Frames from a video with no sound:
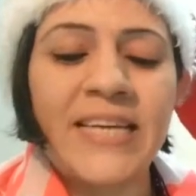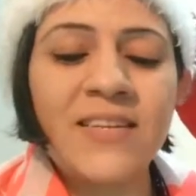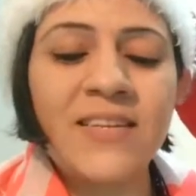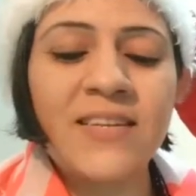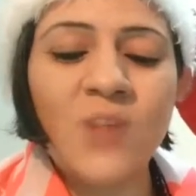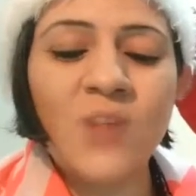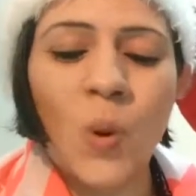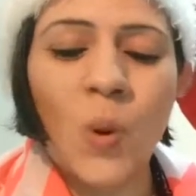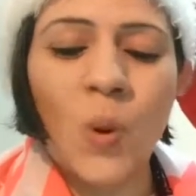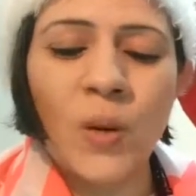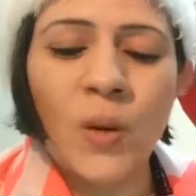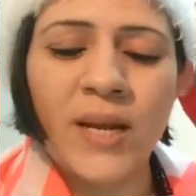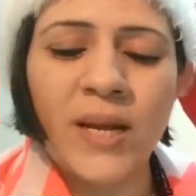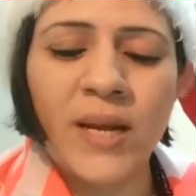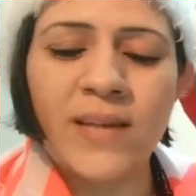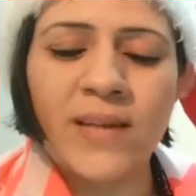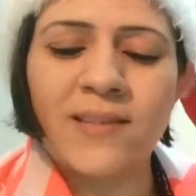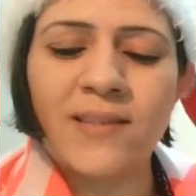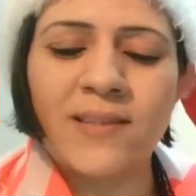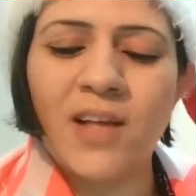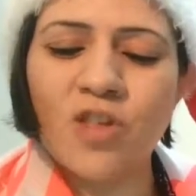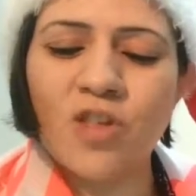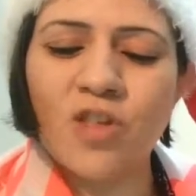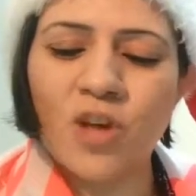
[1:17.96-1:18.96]
It is only
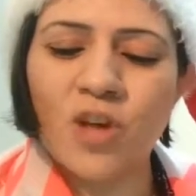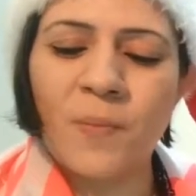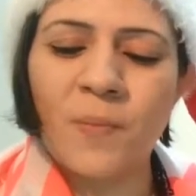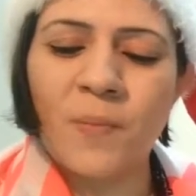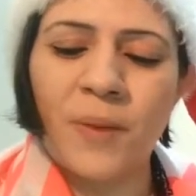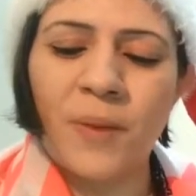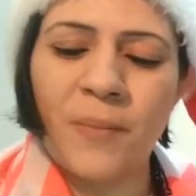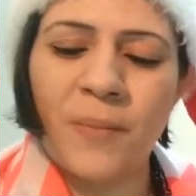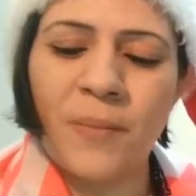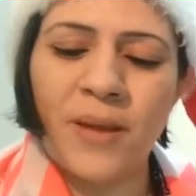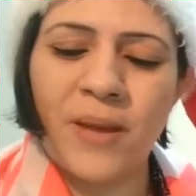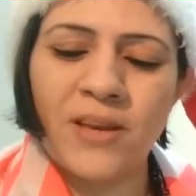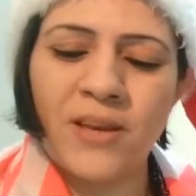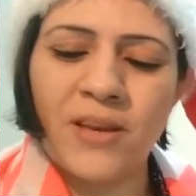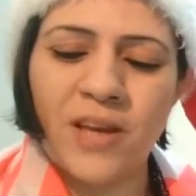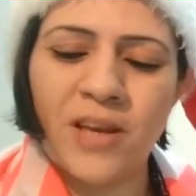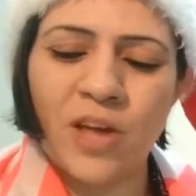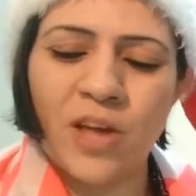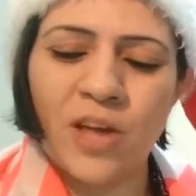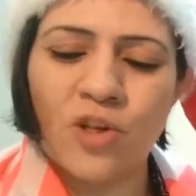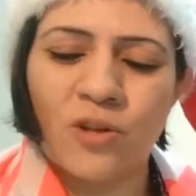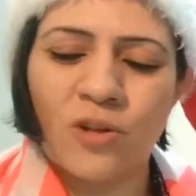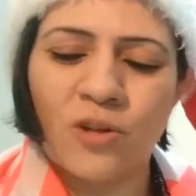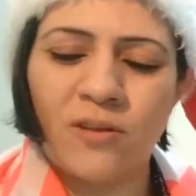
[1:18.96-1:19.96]
such
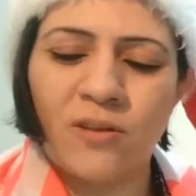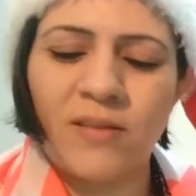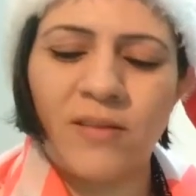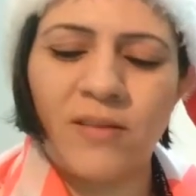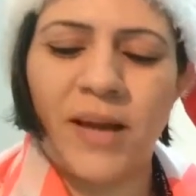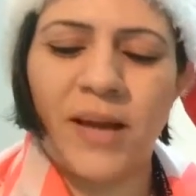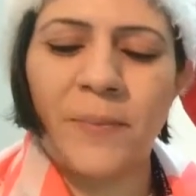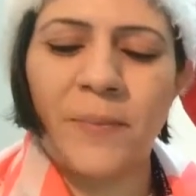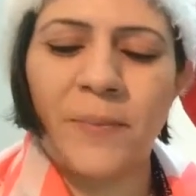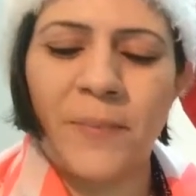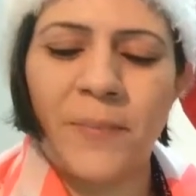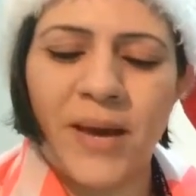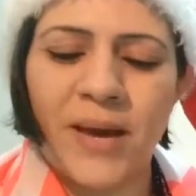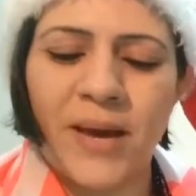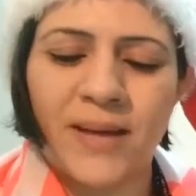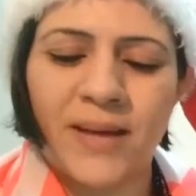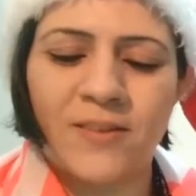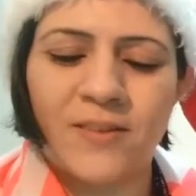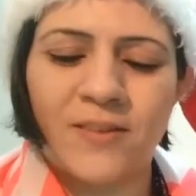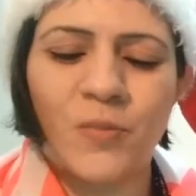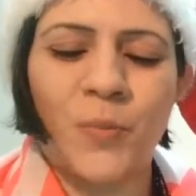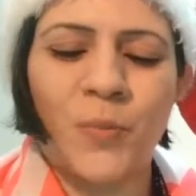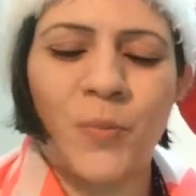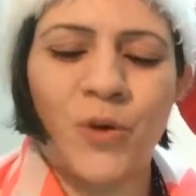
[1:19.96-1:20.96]
implementation that
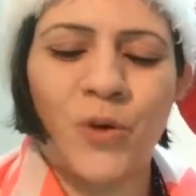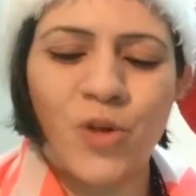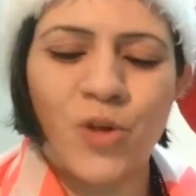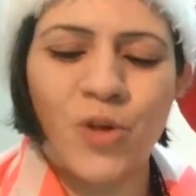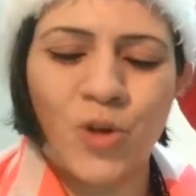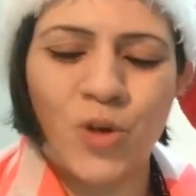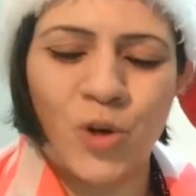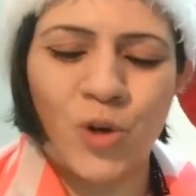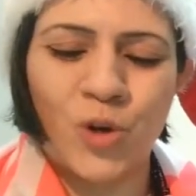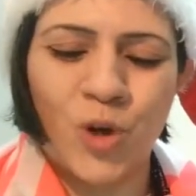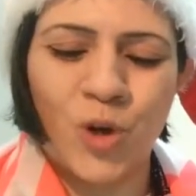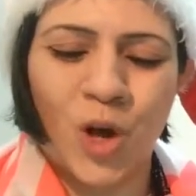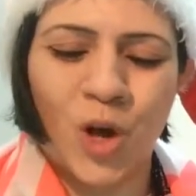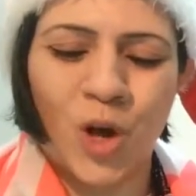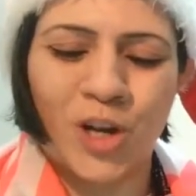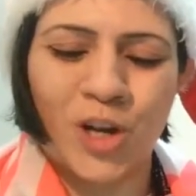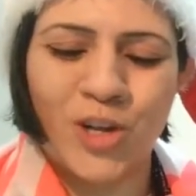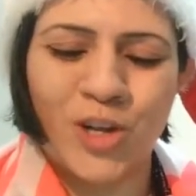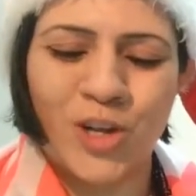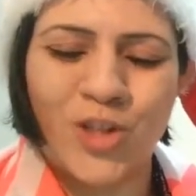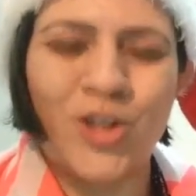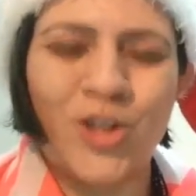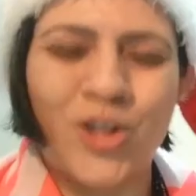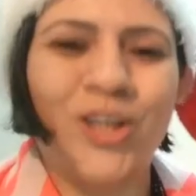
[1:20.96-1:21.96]
makes spiritual
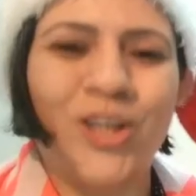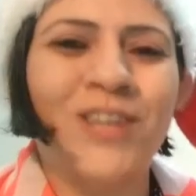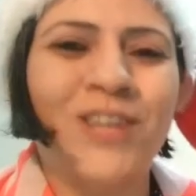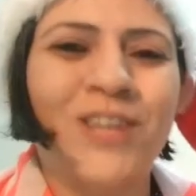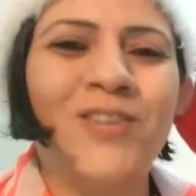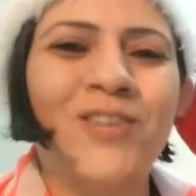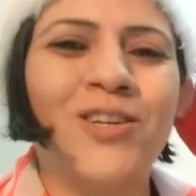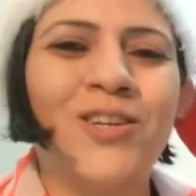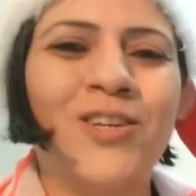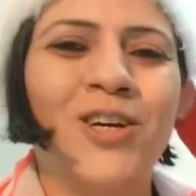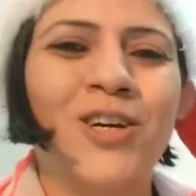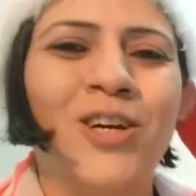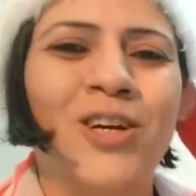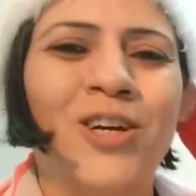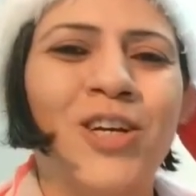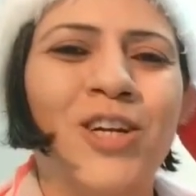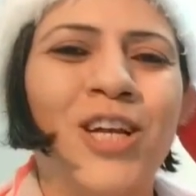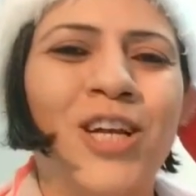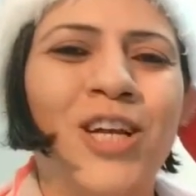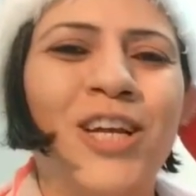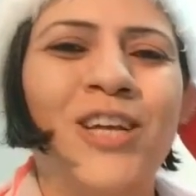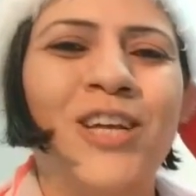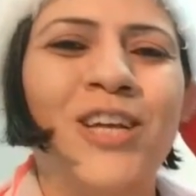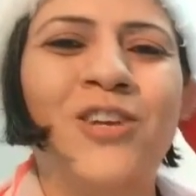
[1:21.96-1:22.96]
knowledge turn
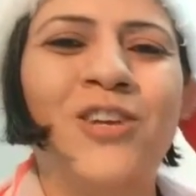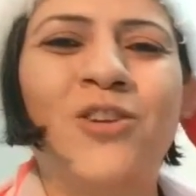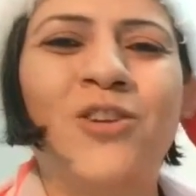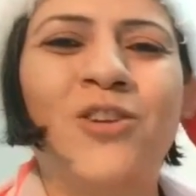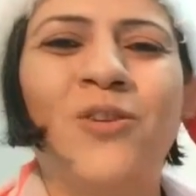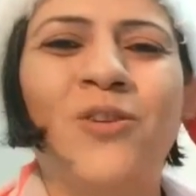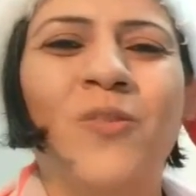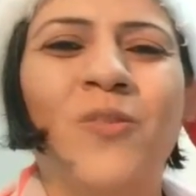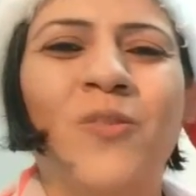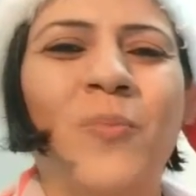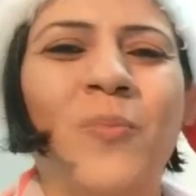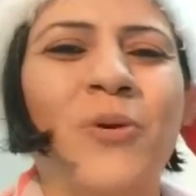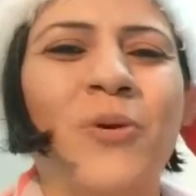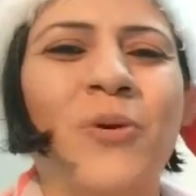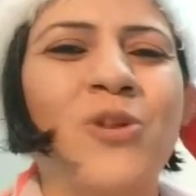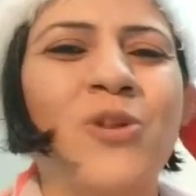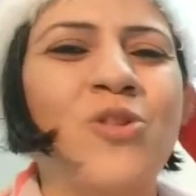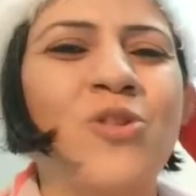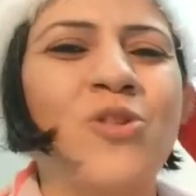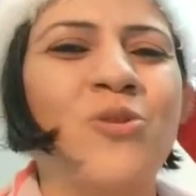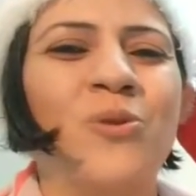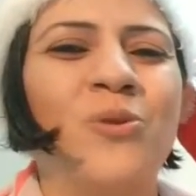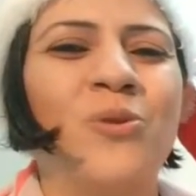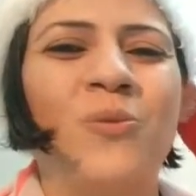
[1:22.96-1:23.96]
into
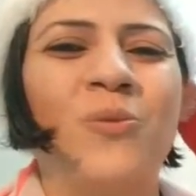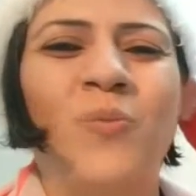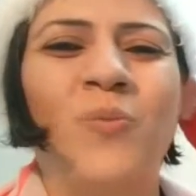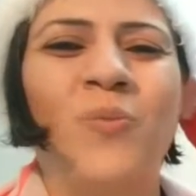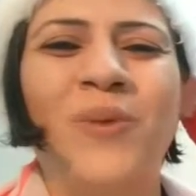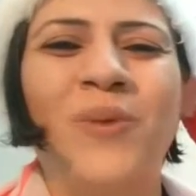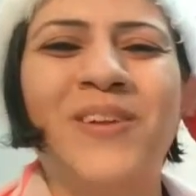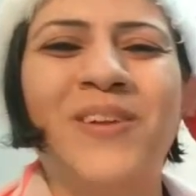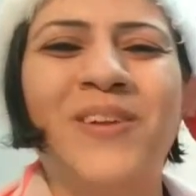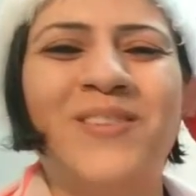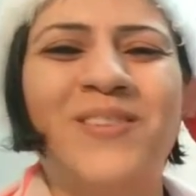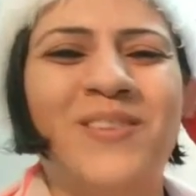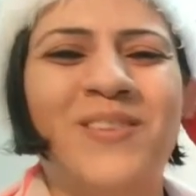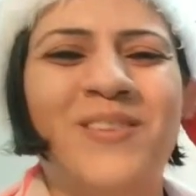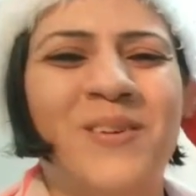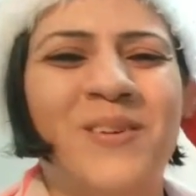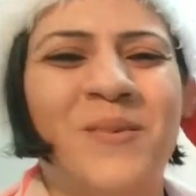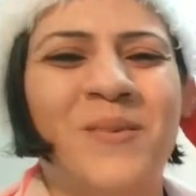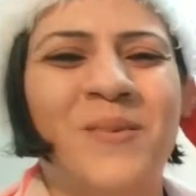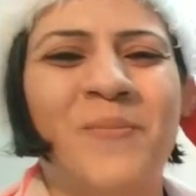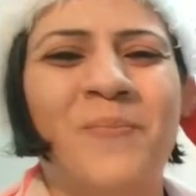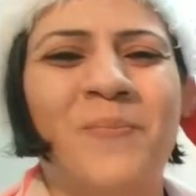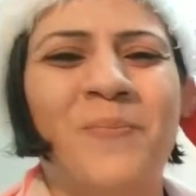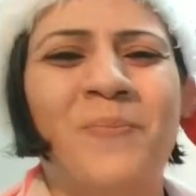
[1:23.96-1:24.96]
spiritual
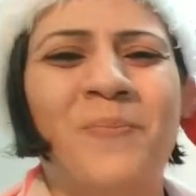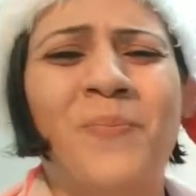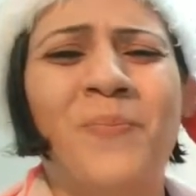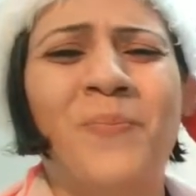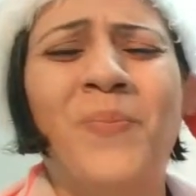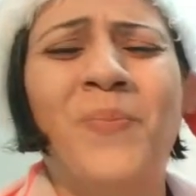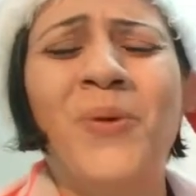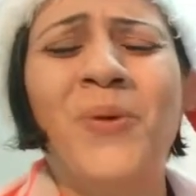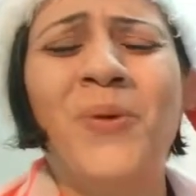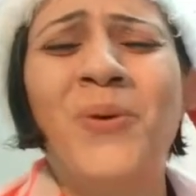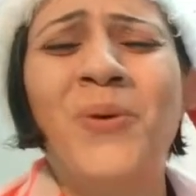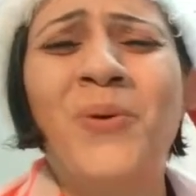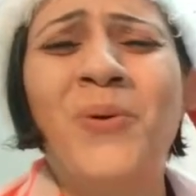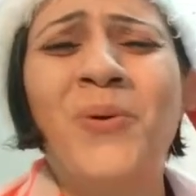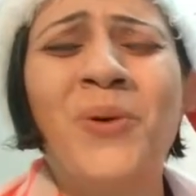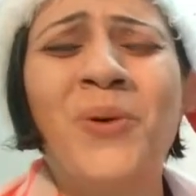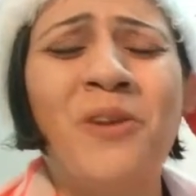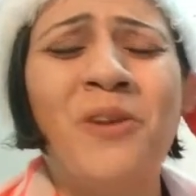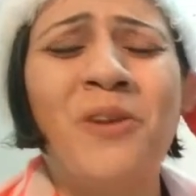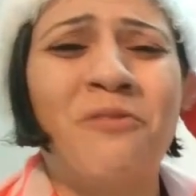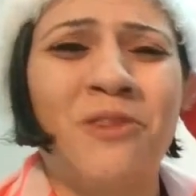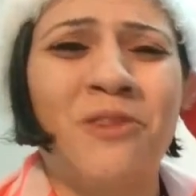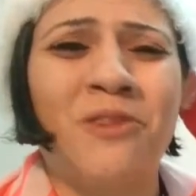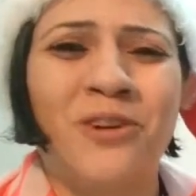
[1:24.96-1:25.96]
wisdom.
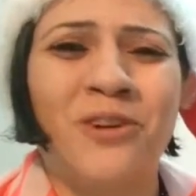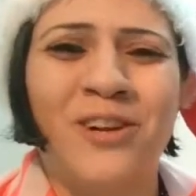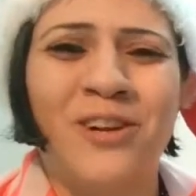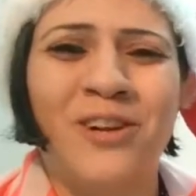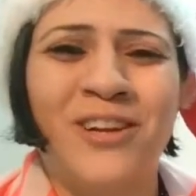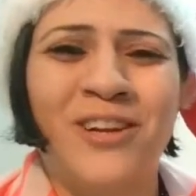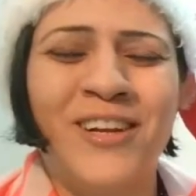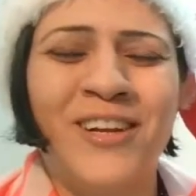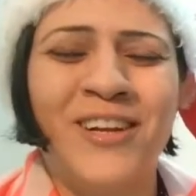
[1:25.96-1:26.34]
Beautiful!